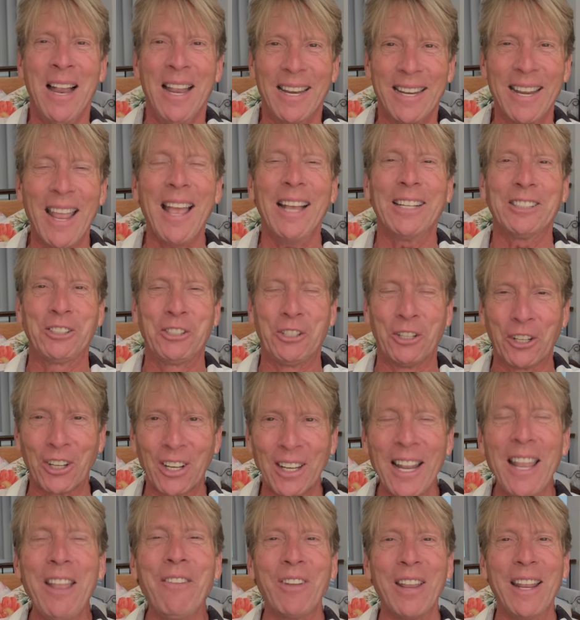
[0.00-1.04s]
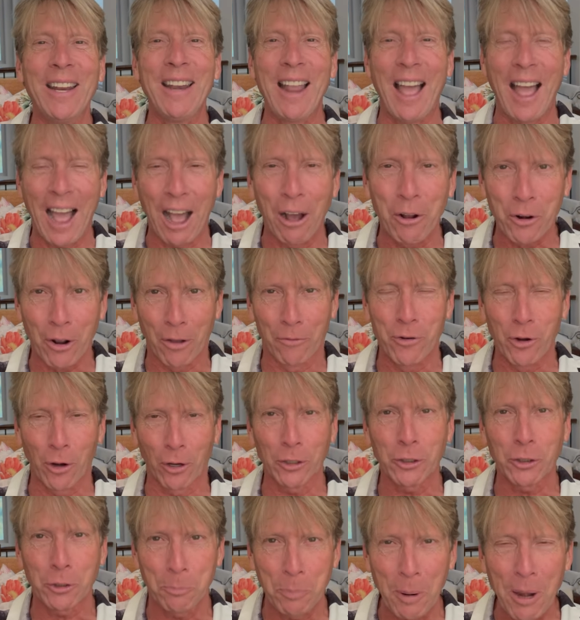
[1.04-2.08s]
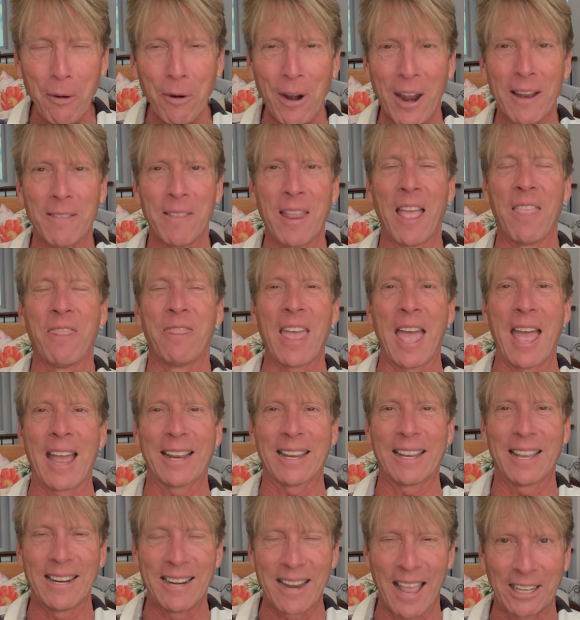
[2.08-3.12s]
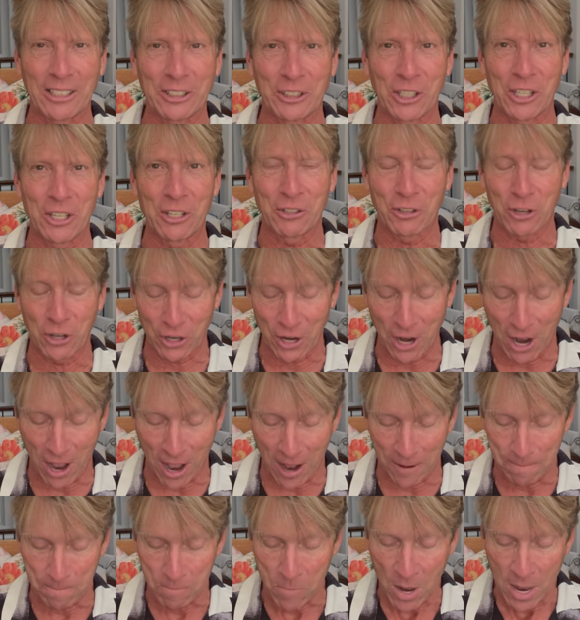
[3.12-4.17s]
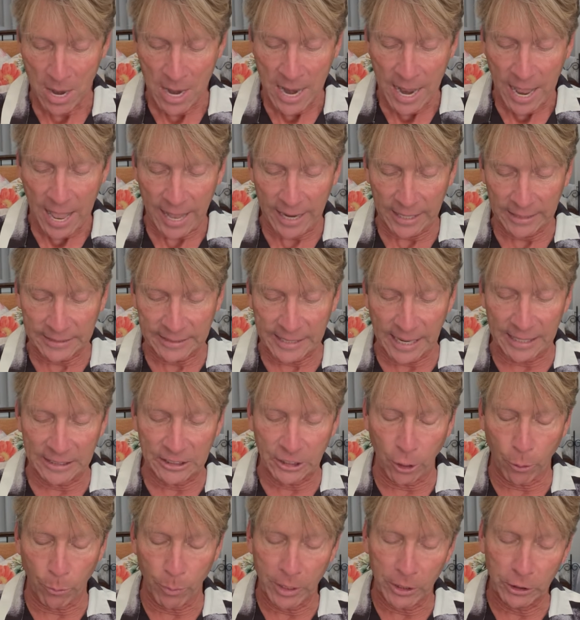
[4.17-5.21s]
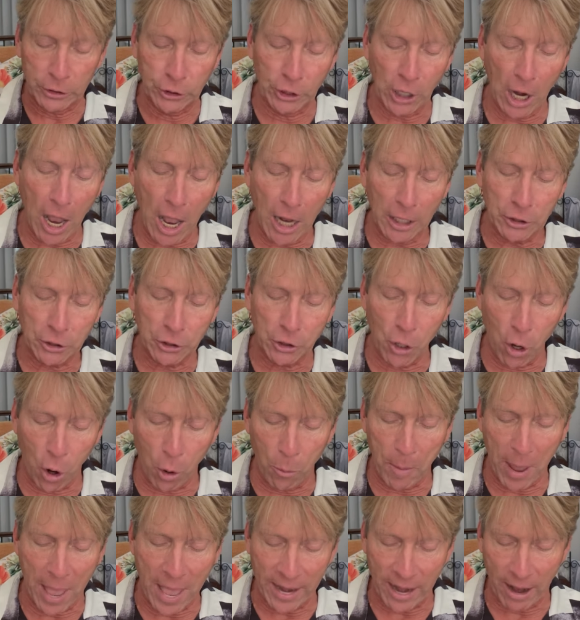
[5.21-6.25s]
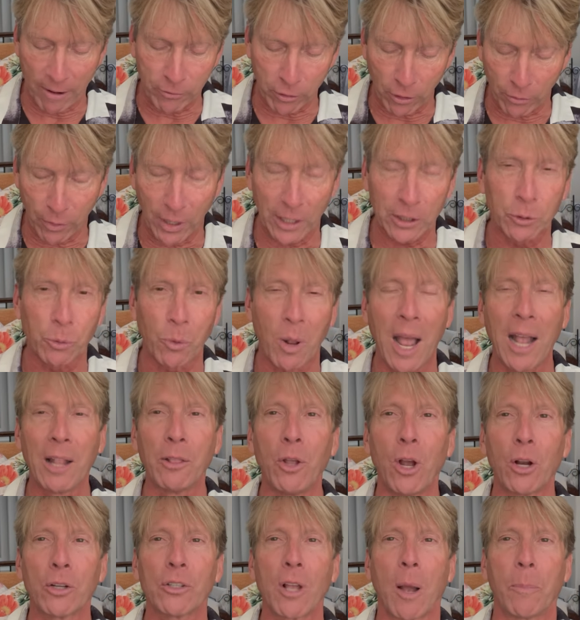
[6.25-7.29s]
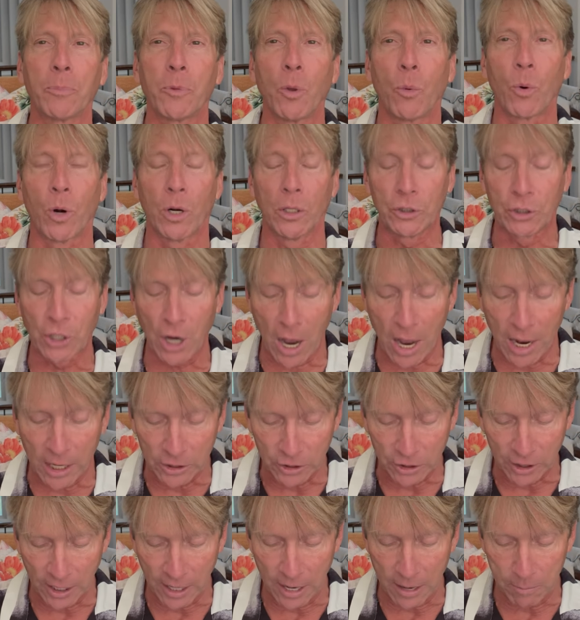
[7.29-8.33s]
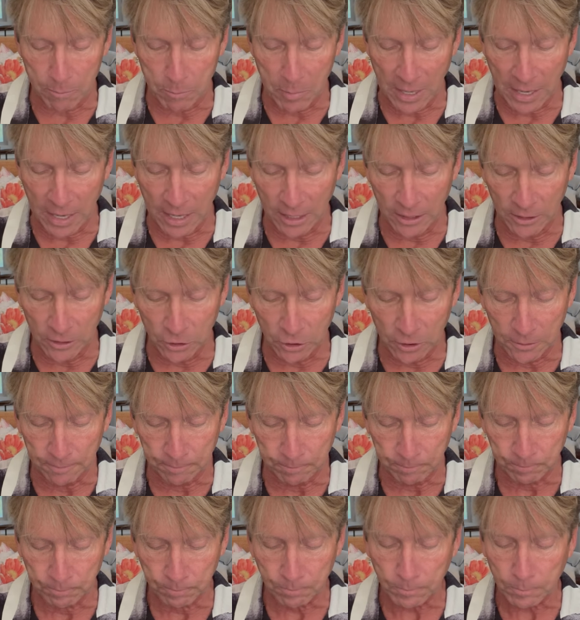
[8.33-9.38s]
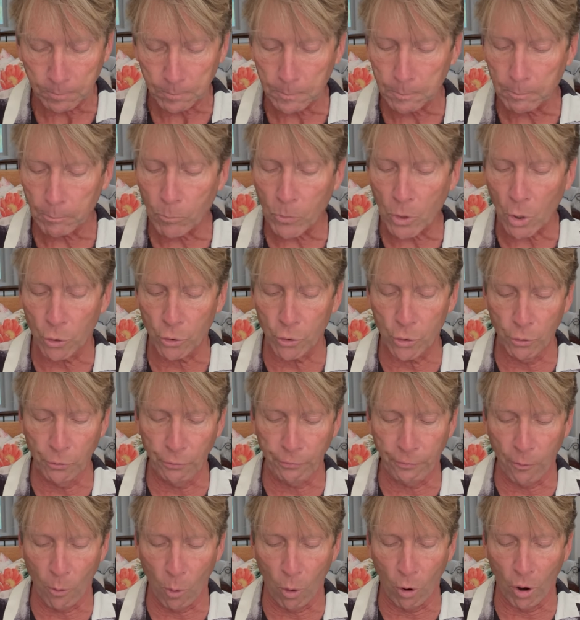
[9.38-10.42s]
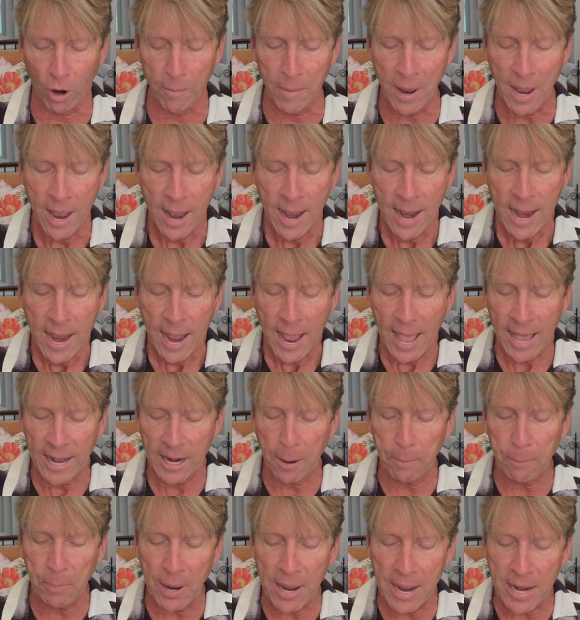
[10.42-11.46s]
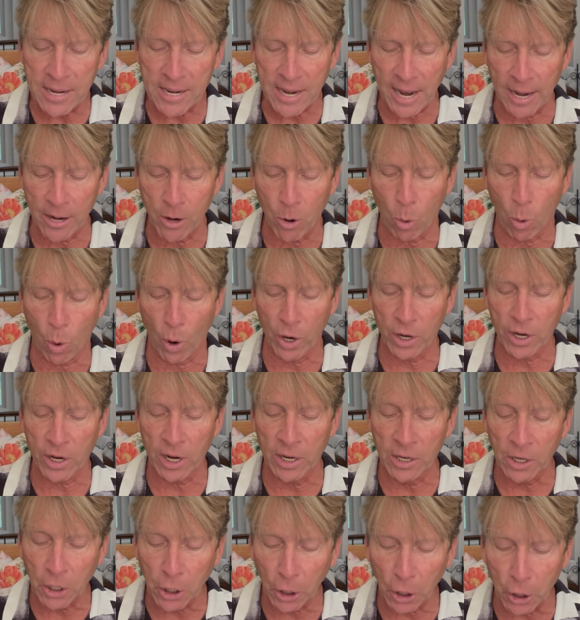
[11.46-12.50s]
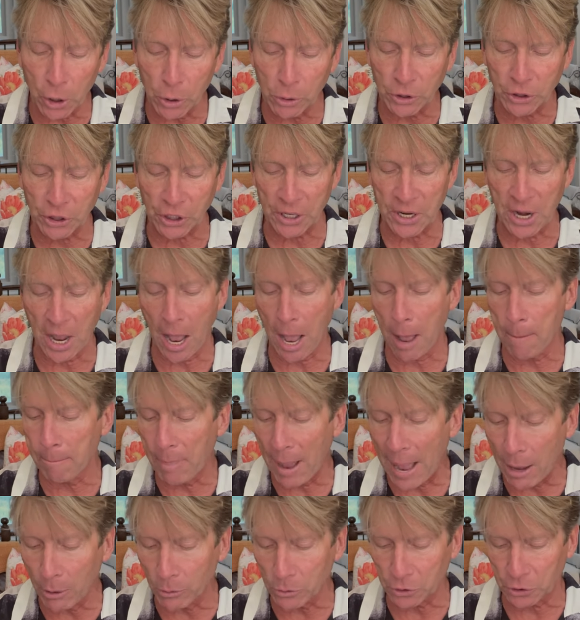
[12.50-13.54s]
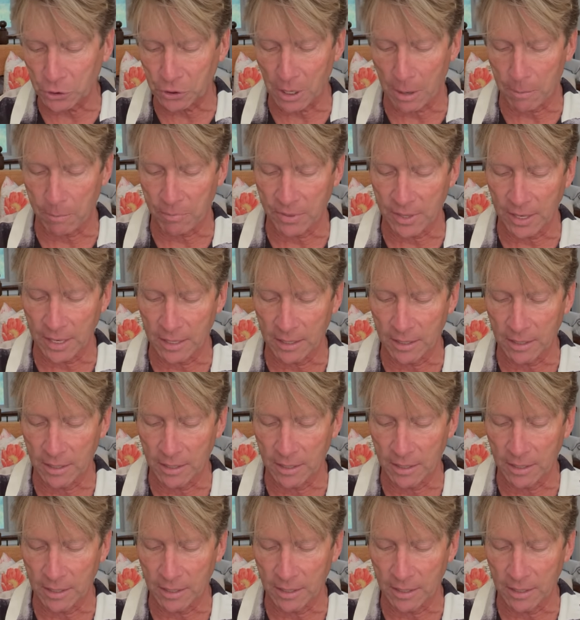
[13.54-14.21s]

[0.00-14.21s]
Yes, you're living out of your spirit and that connection to God. And it says here, we judge no man after the flesh. Well, I looked up the word judge. It means to form an opinion or conclusion about something.